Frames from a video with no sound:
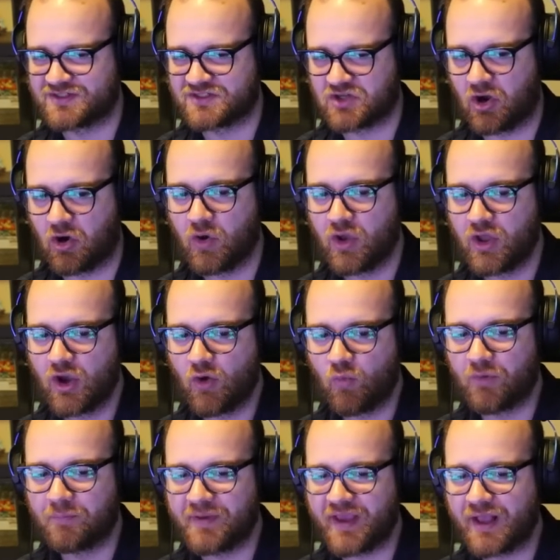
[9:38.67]
So
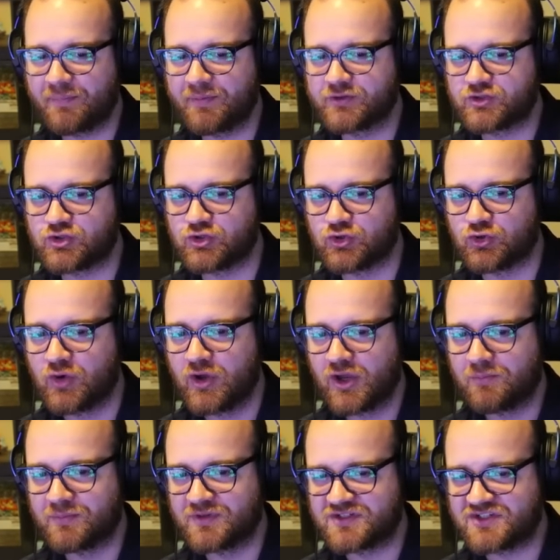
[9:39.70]
we'll be able to
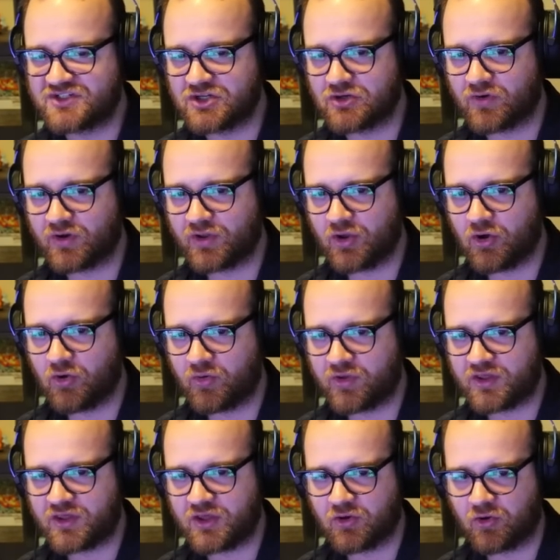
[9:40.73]
Mysterio
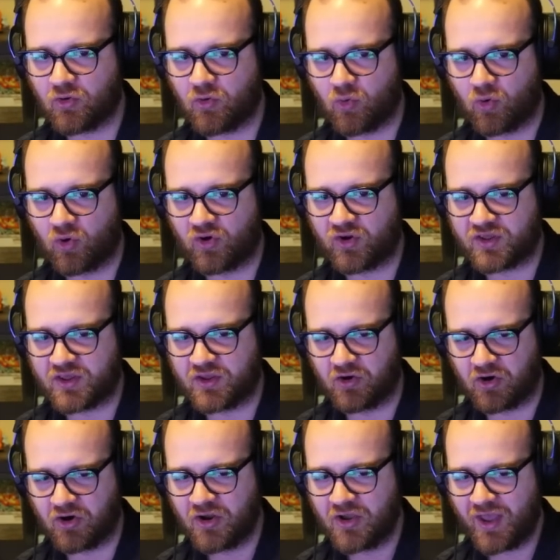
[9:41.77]
here or
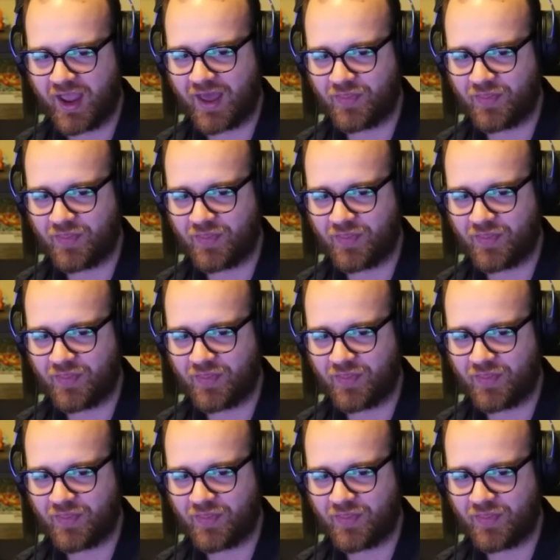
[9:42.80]
here,